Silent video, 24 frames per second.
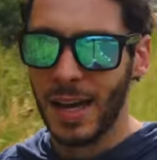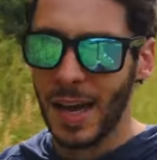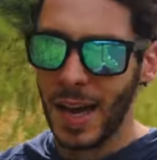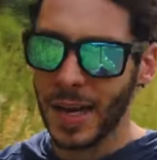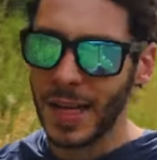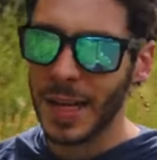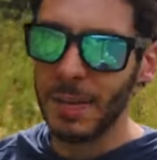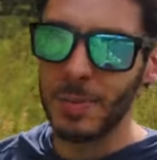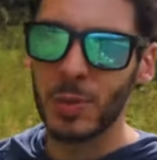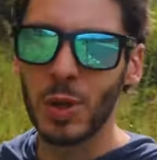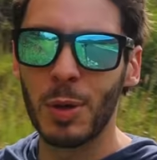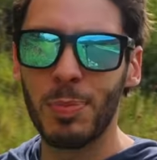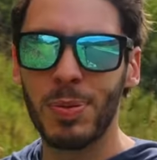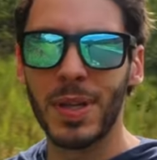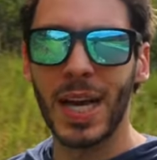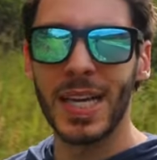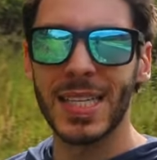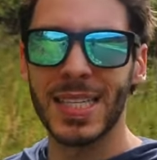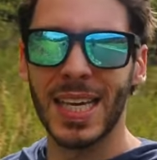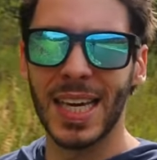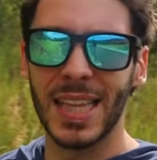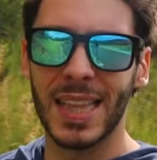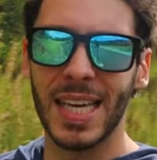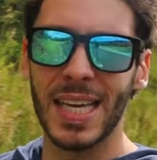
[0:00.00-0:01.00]
I come to a
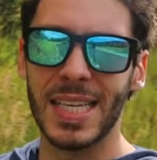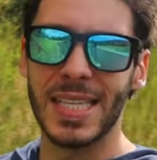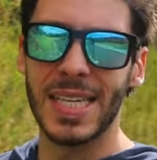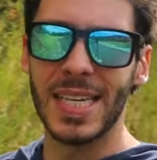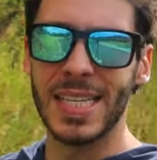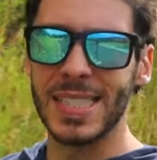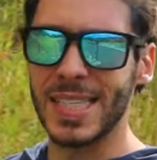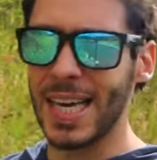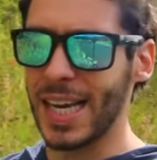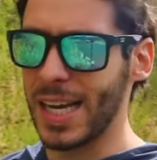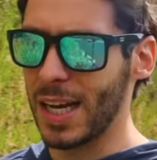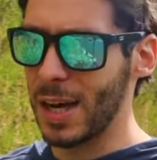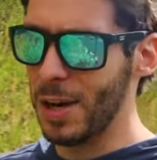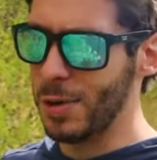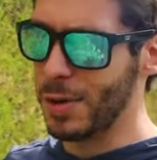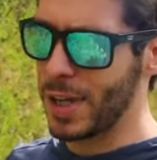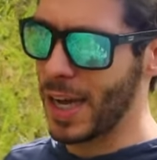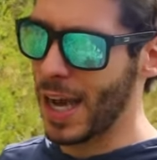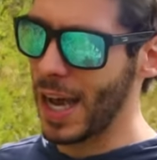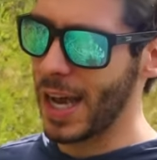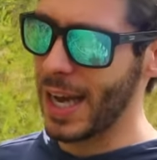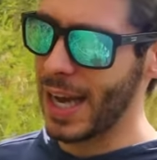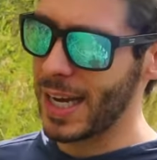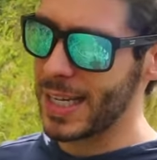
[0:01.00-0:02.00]
place like this and it's like,
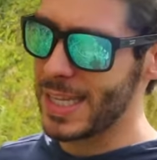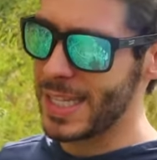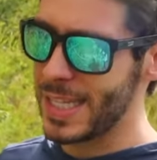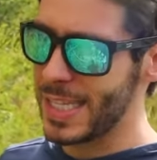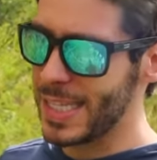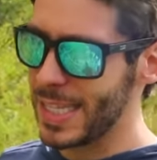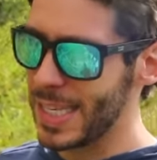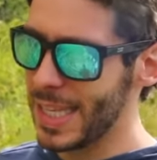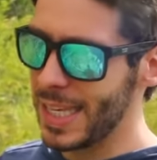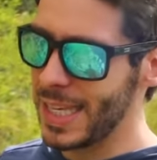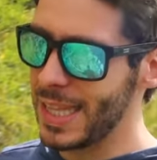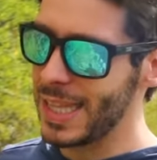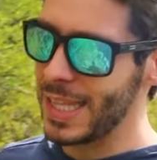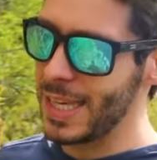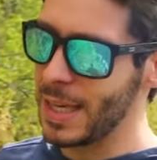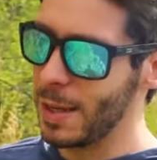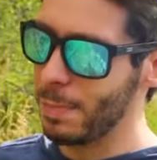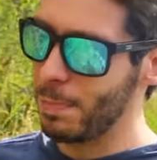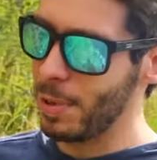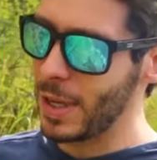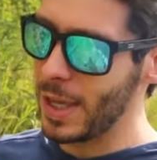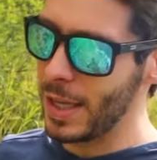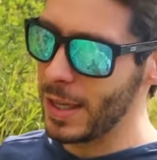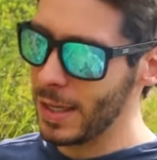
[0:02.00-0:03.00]
okay, I see the
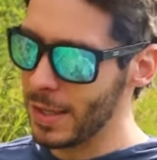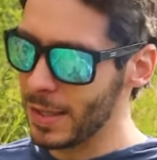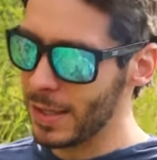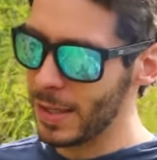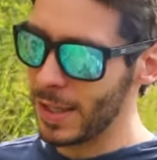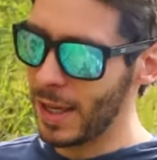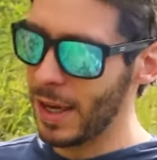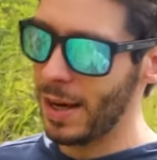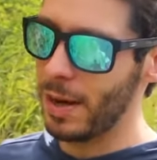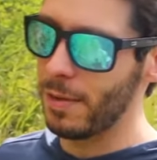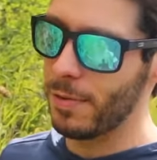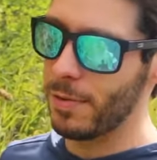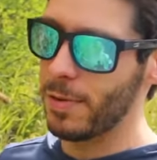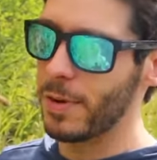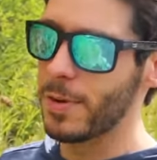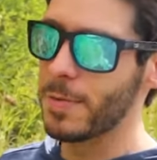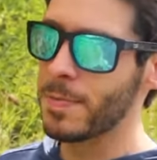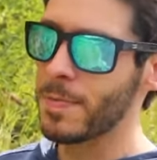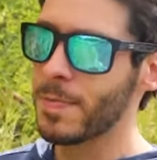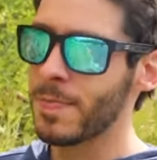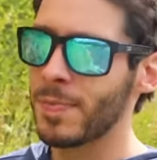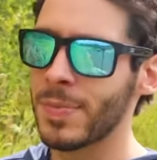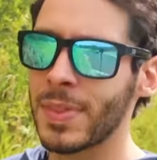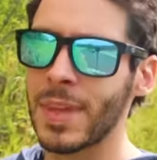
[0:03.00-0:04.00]
appeal of,
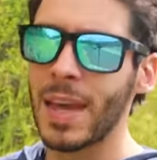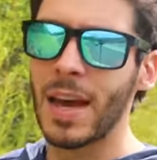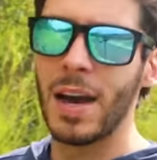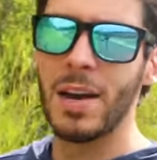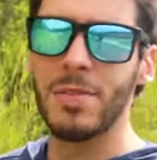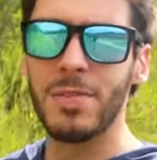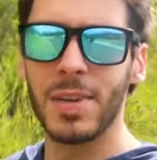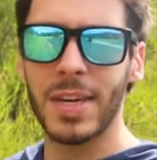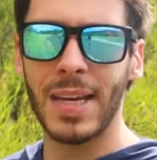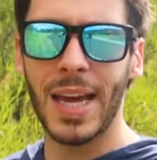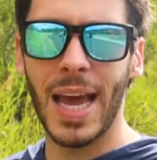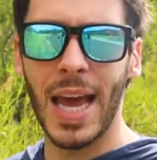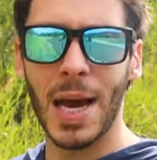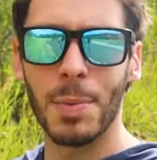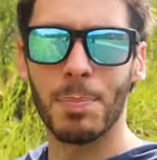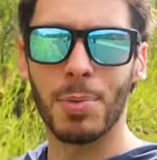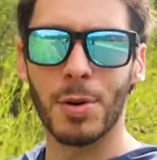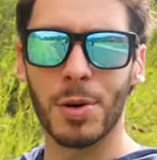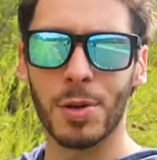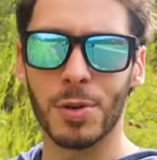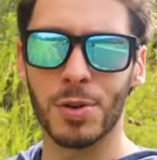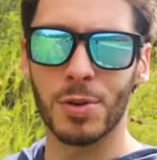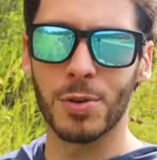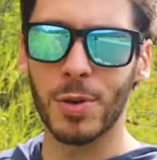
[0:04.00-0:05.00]
of a
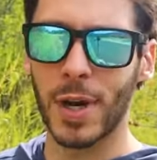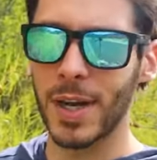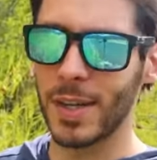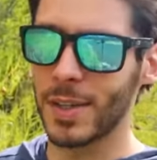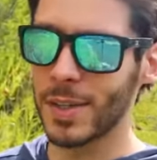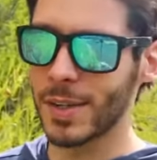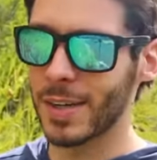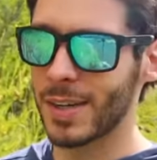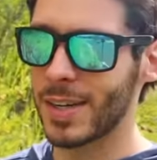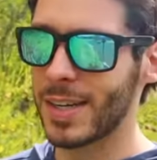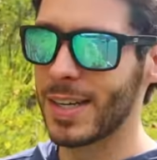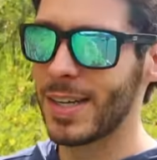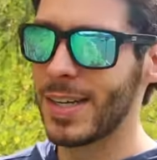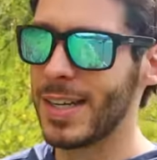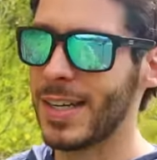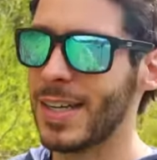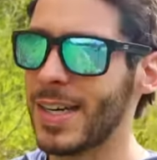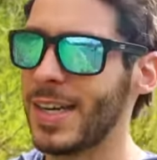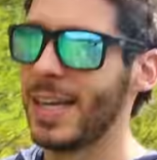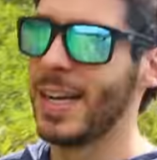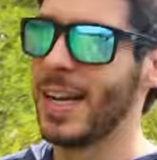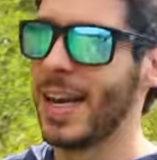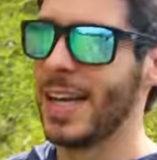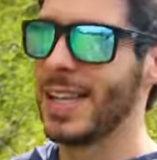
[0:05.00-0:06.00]
camper trailer.
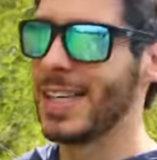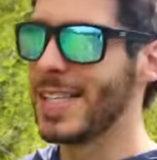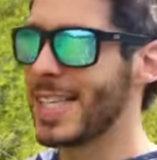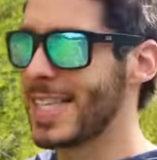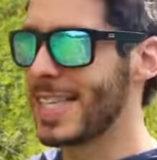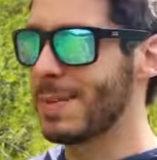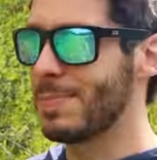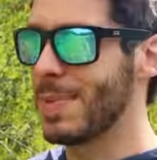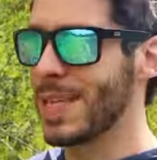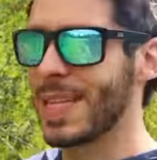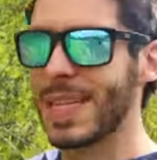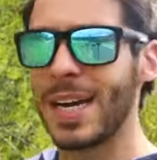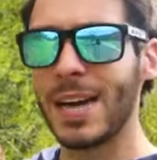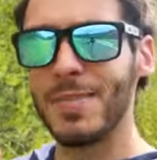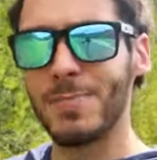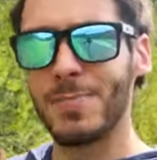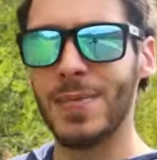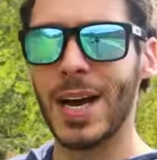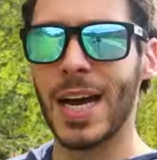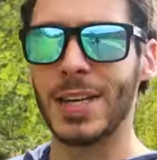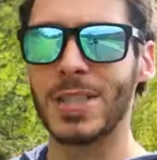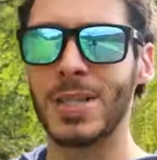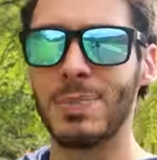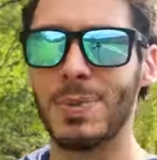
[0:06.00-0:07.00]
And this is something that
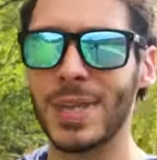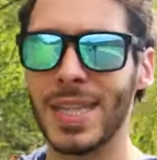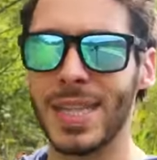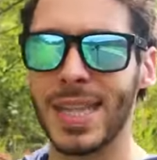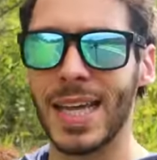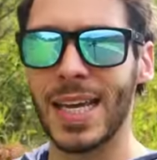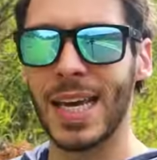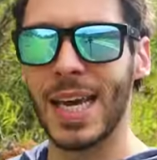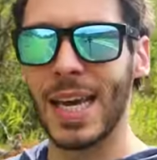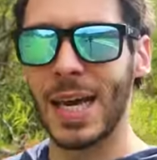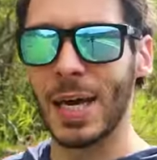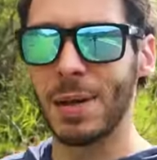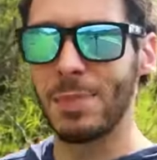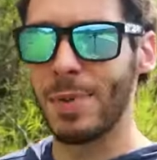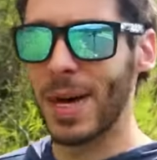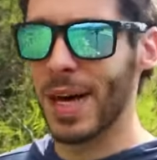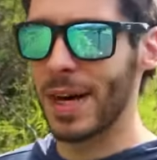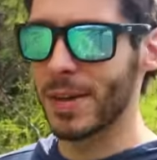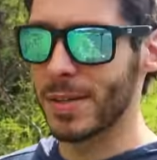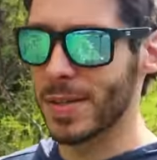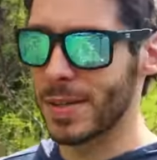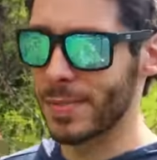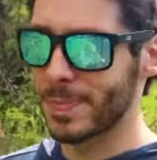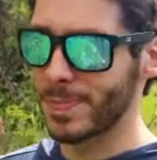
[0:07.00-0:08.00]
I've actually been thinking
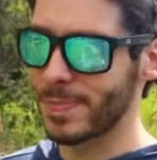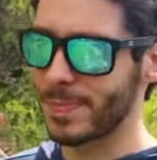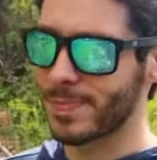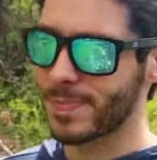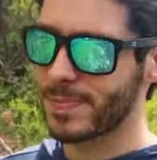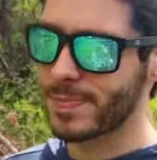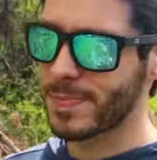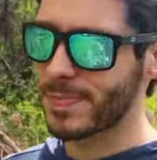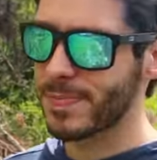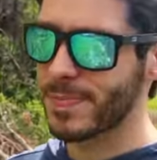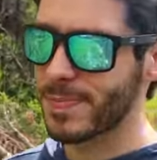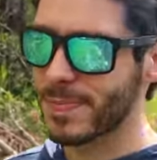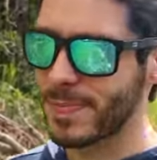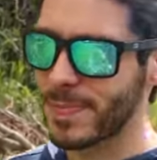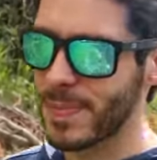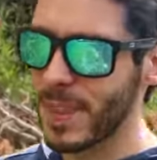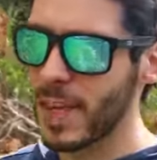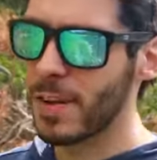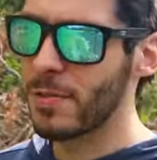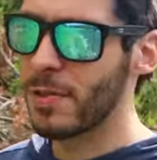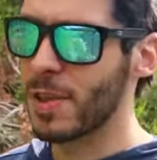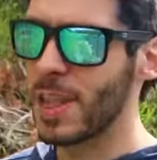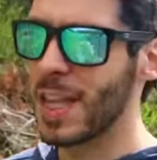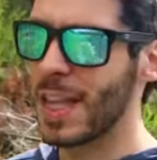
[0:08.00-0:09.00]
about
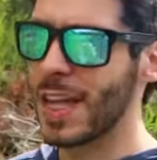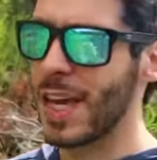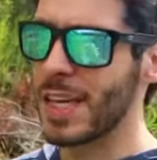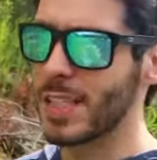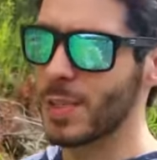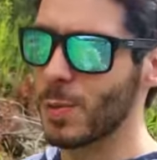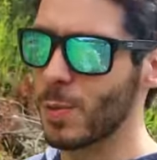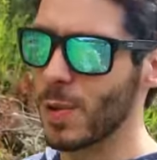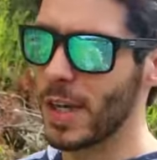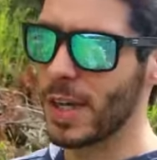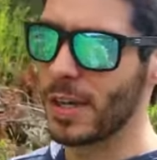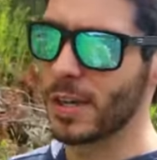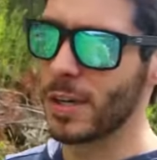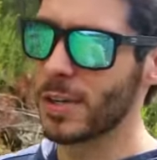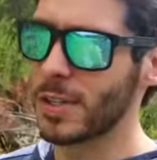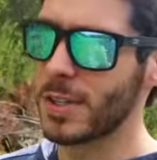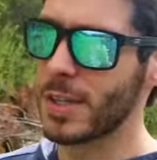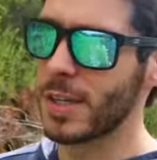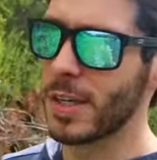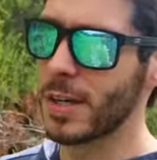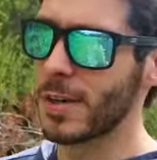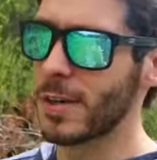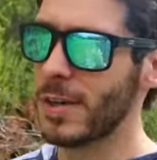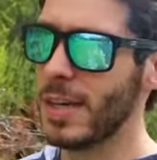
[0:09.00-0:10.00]
for the last week or
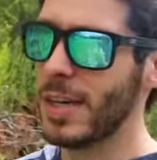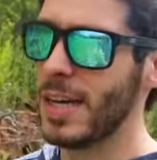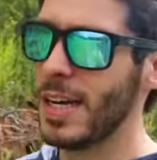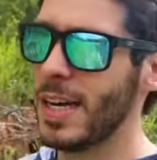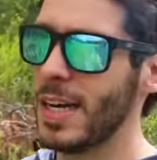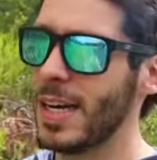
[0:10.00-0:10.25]
two.